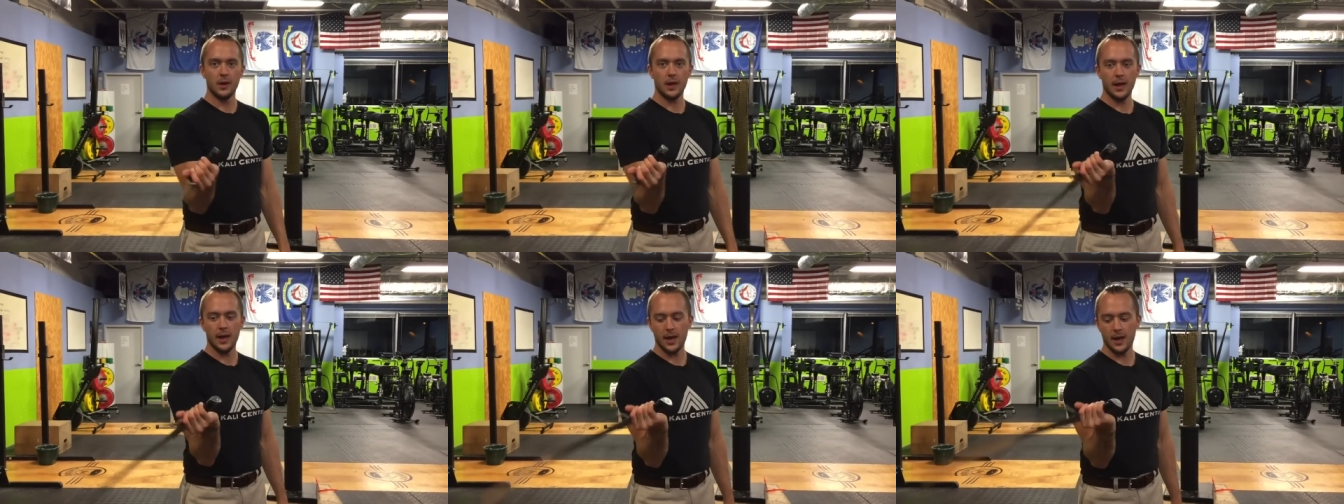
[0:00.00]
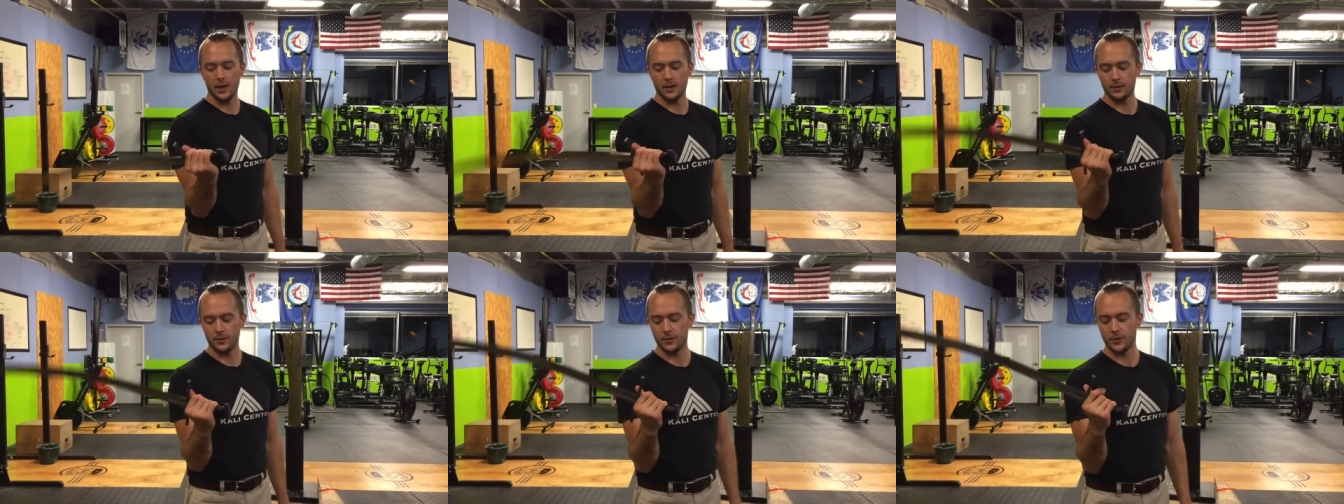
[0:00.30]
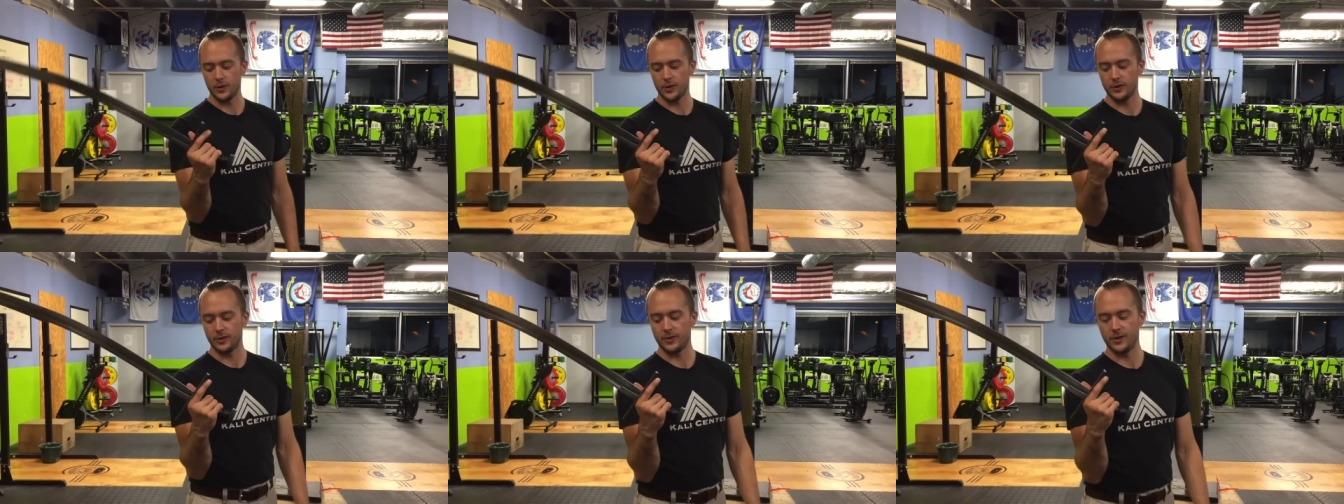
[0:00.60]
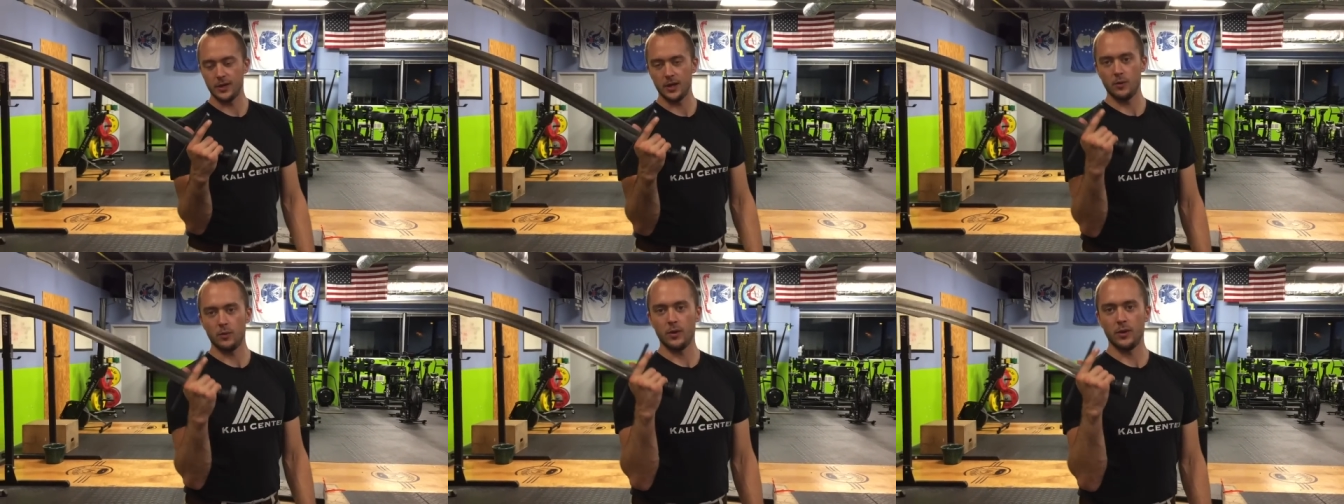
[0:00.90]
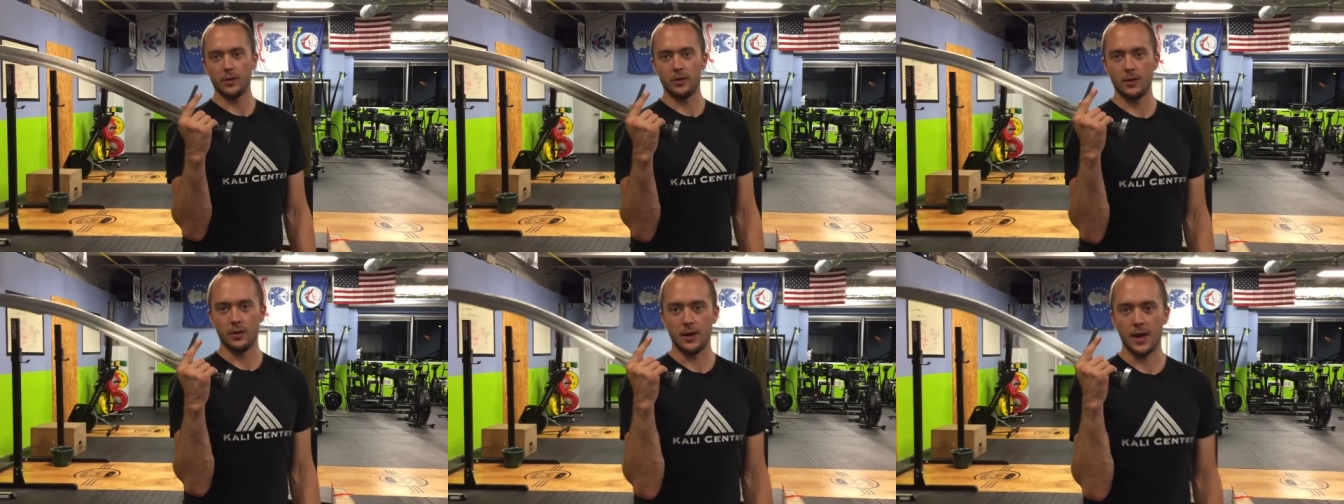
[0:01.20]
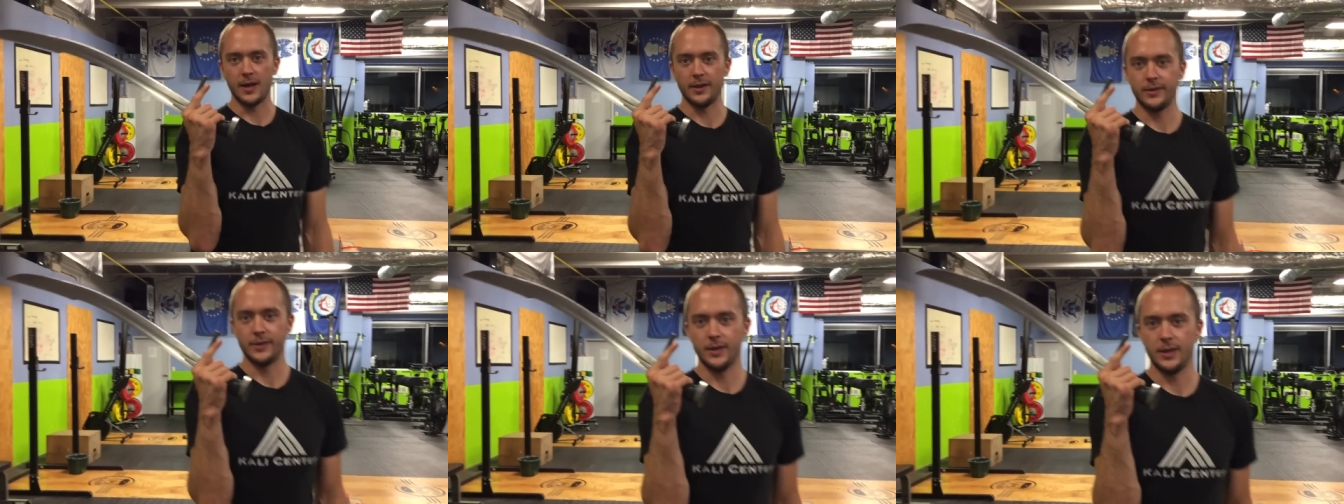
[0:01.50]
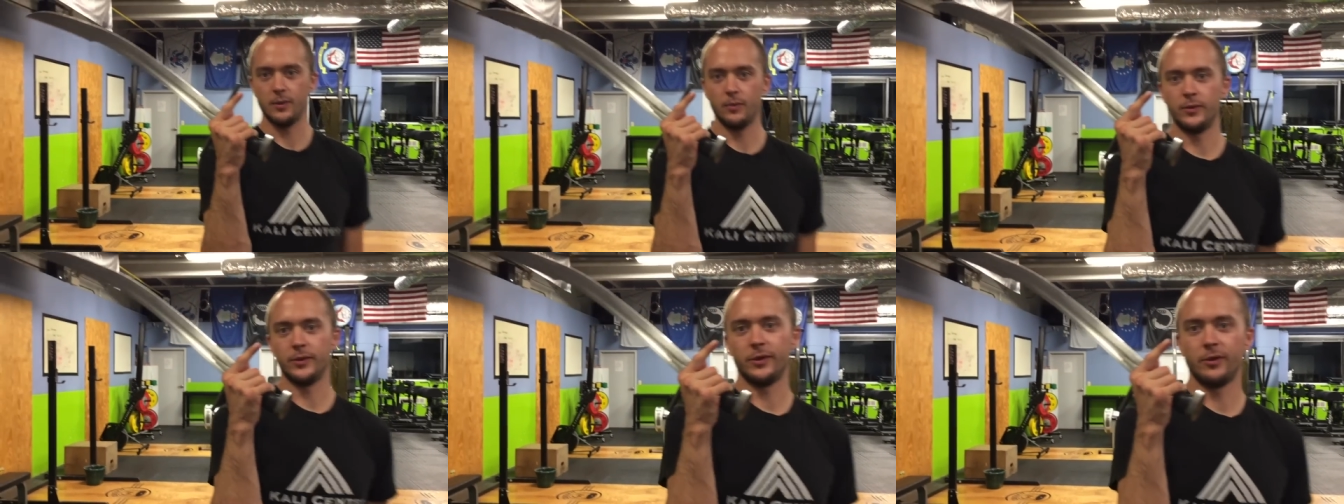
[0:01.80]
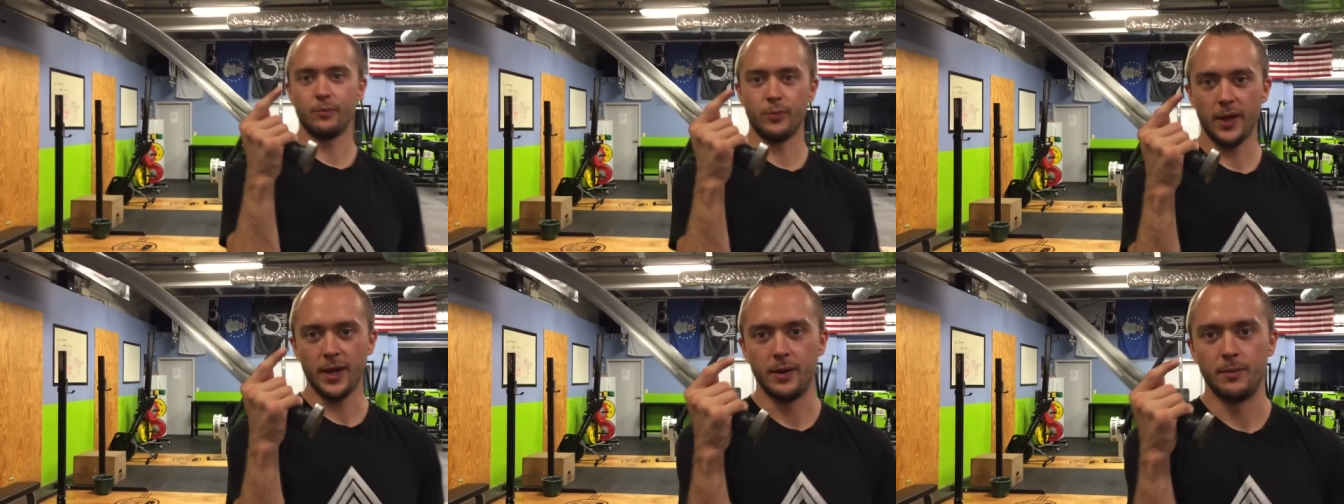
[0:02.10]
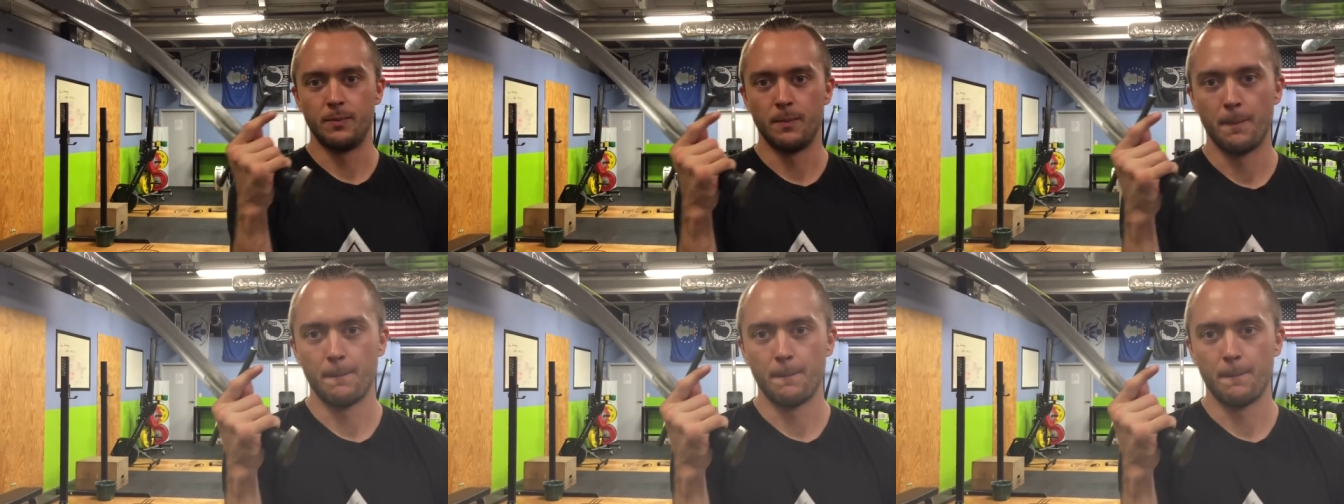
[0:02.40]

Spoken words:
and so you can see what I see with this blade.